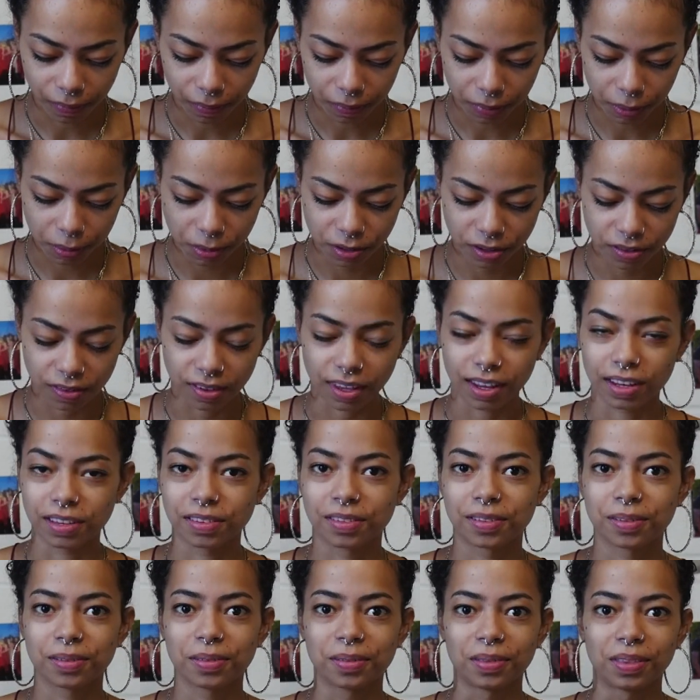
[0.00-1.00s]
People just
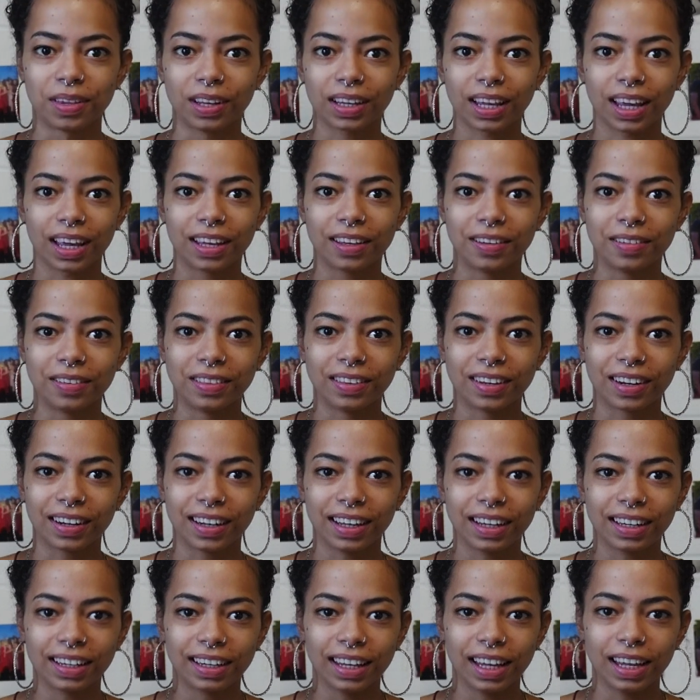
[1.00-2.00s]
like to look at you and they're
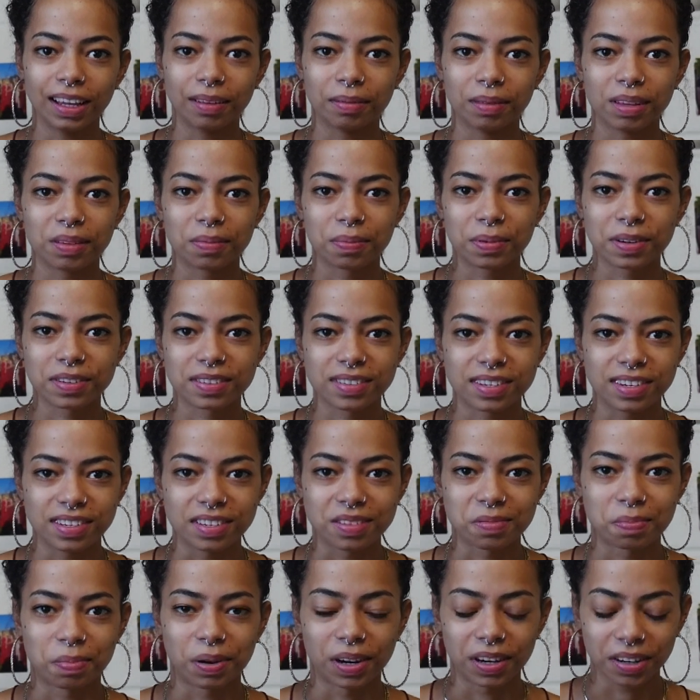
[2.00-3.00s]
like, damn, this person
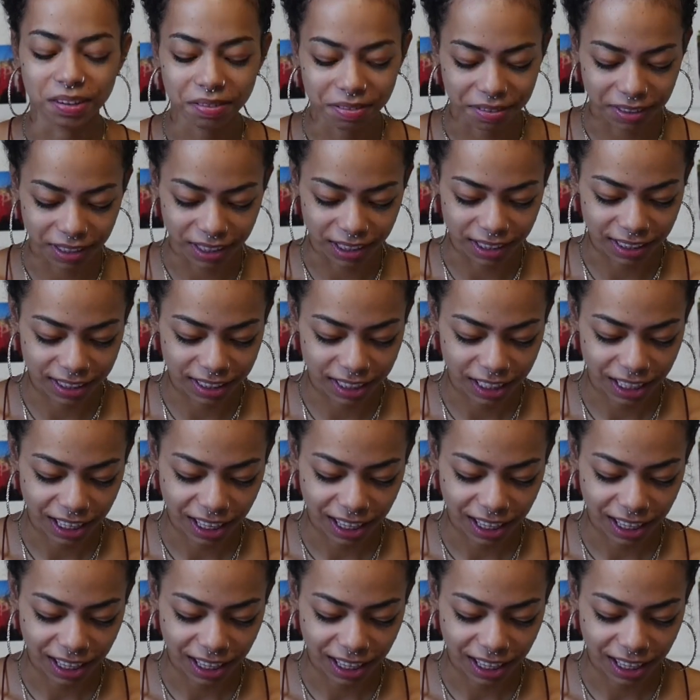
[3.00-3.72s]
is perfect.